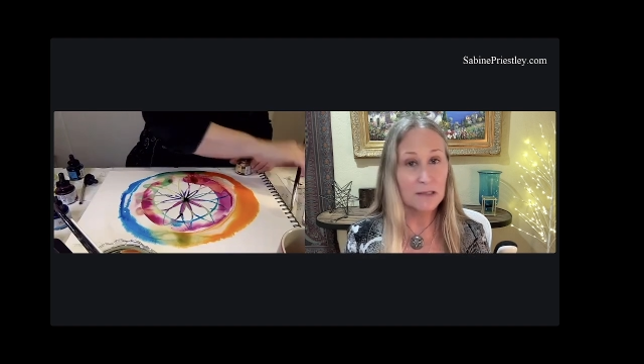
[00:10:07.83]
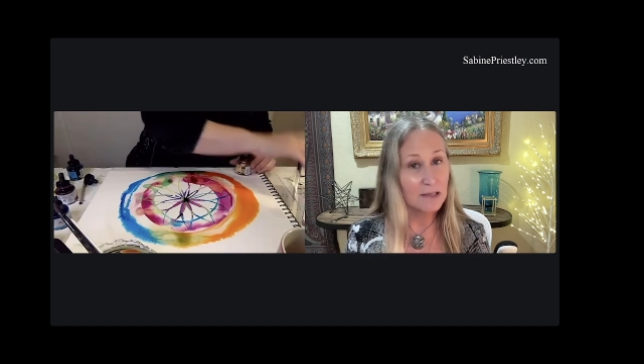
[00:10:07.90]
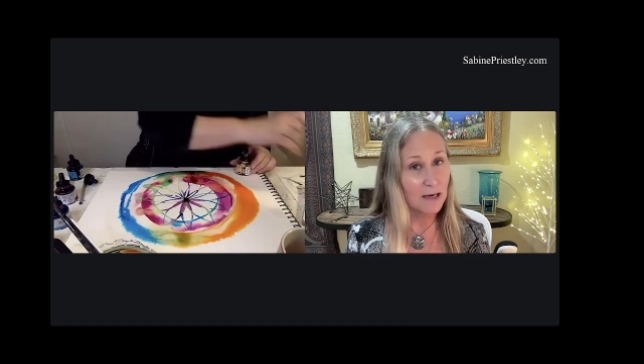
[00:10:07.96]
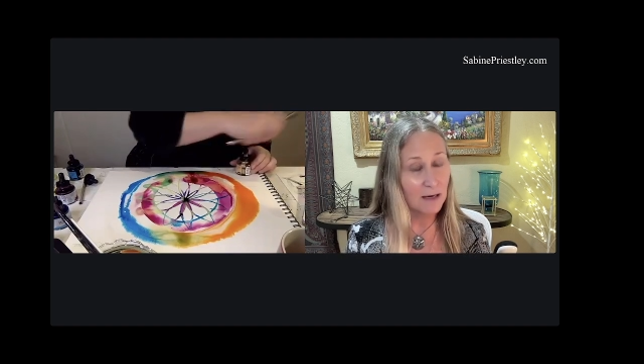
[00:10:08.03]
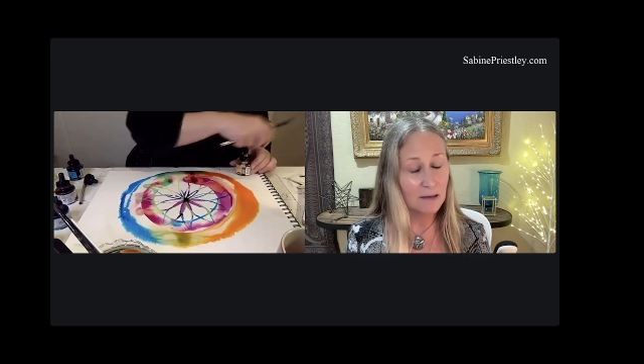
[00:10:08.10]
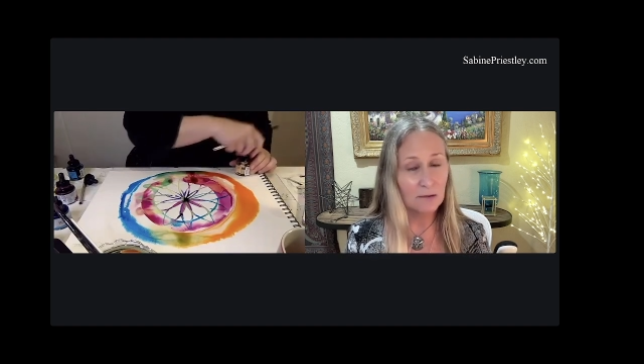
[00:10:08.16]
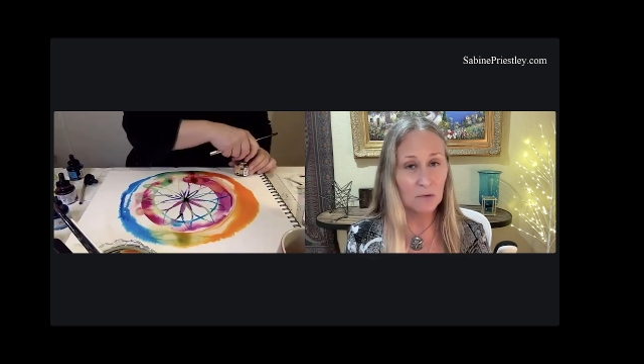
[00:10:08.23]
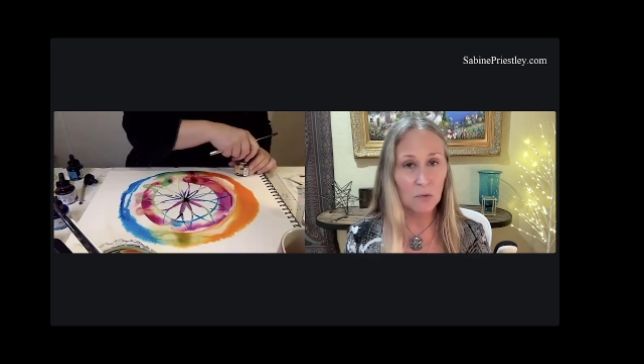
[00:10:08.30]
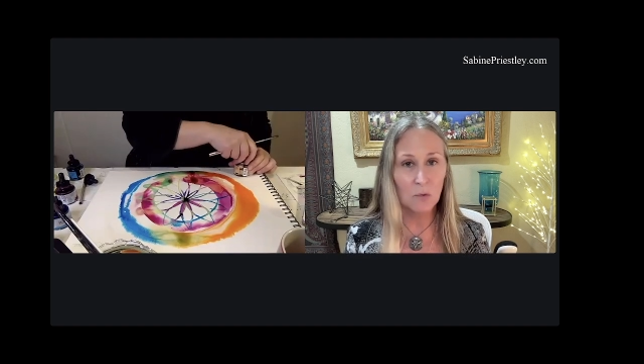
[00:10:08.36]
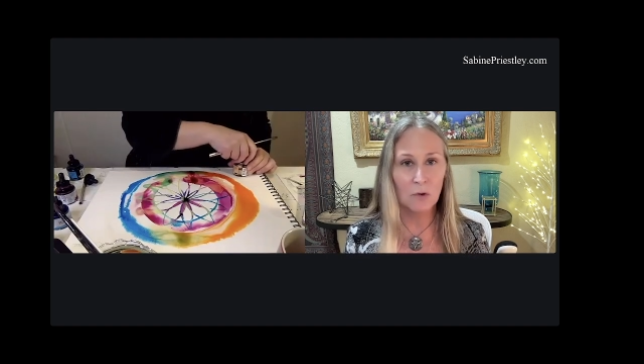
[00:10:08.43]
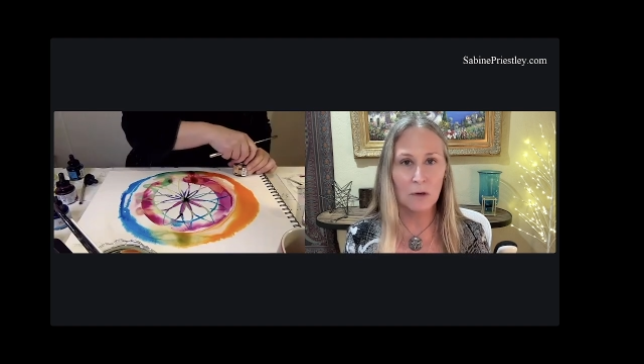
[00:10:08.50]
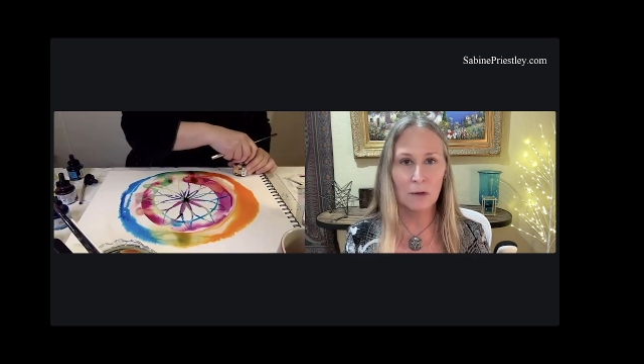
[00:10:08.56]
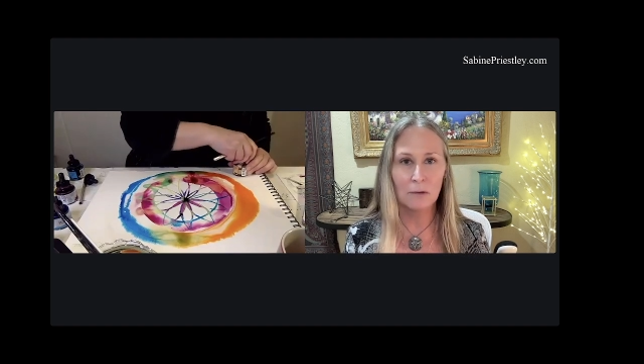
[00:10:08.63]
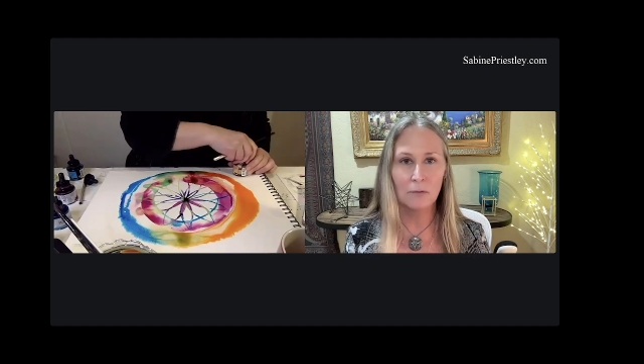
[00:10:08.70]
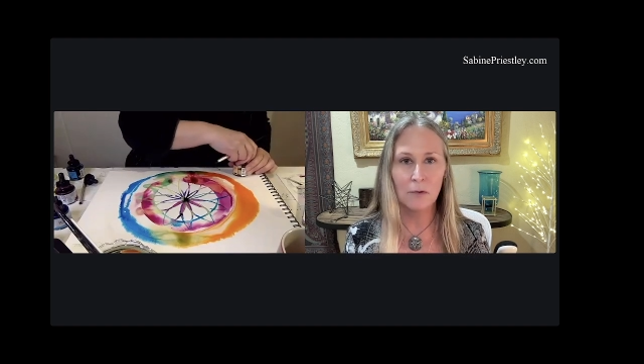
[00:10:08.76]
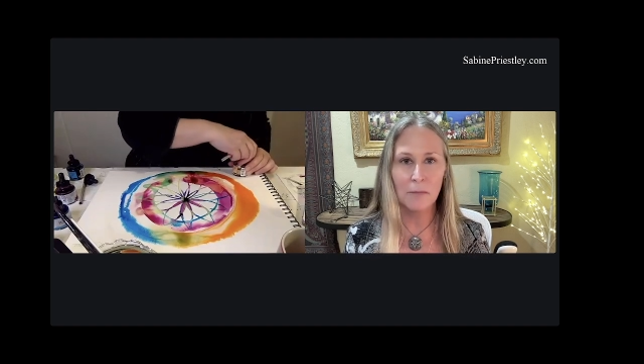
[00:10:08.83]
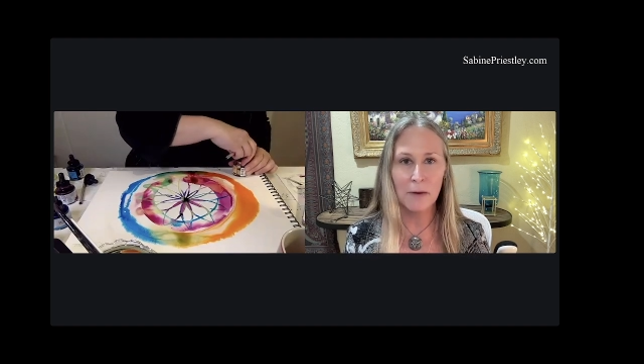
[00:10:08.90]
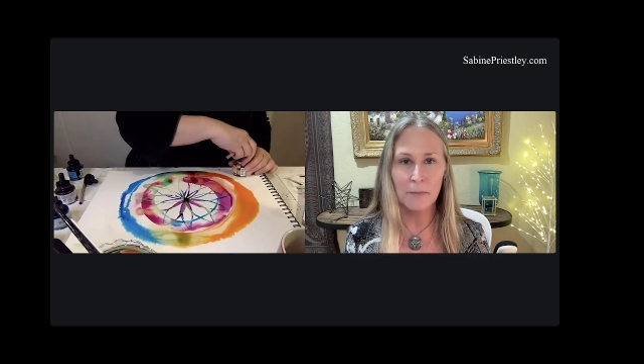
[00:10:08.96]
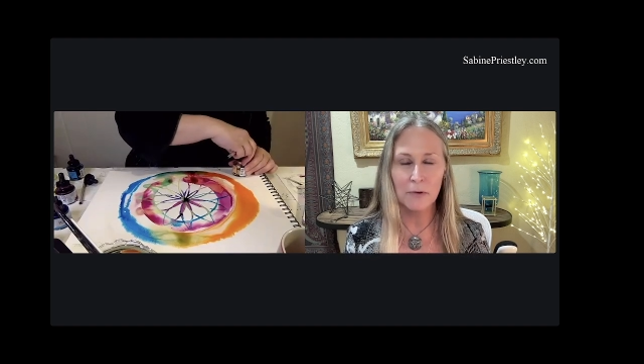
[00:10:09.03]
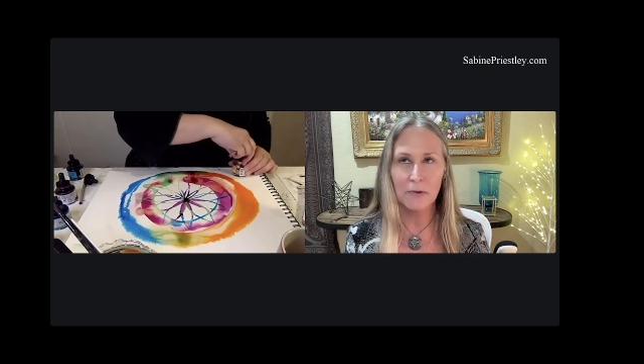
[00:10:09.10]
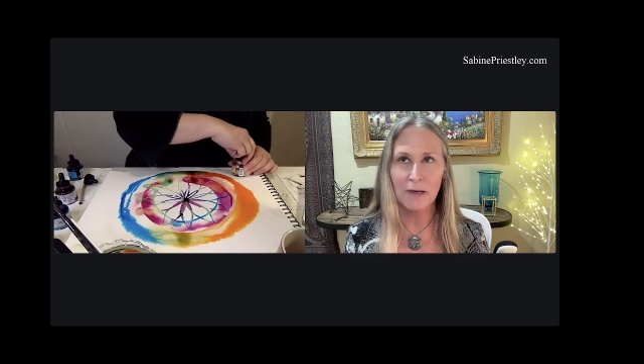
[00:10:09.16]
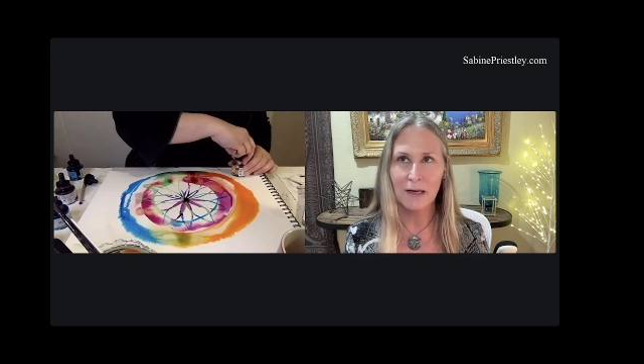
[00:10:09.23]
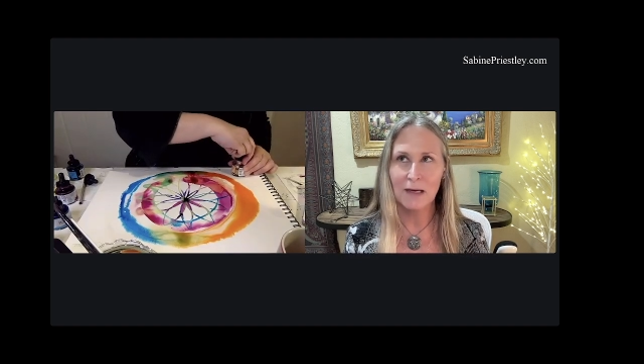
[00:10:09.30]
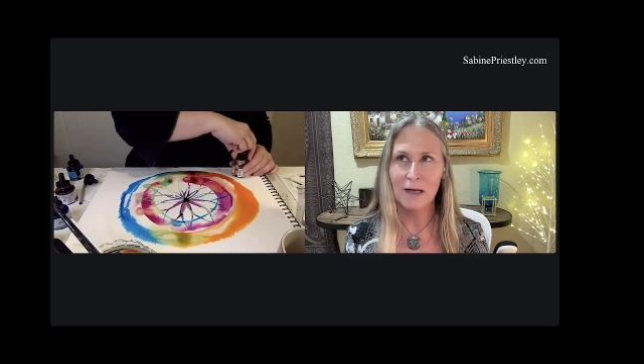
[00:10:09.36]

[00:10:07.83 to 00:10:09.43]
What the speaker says: and in the world, remember that